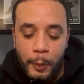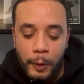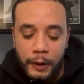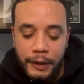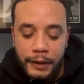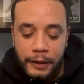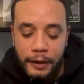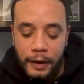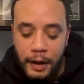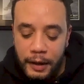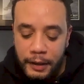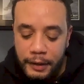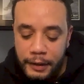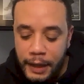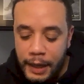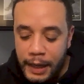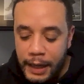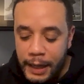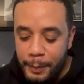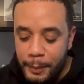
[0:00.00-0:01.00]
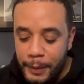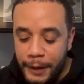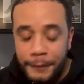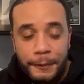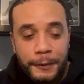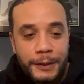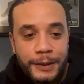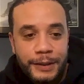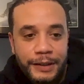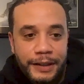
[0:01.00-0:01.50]
working on uh, my
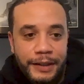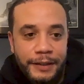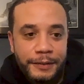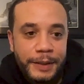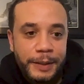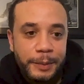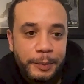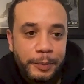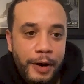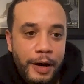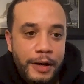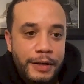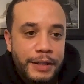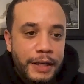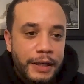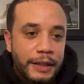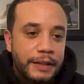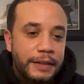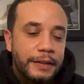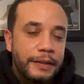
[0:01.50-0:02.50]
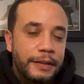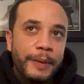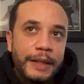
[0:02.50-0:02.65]
first N F T project.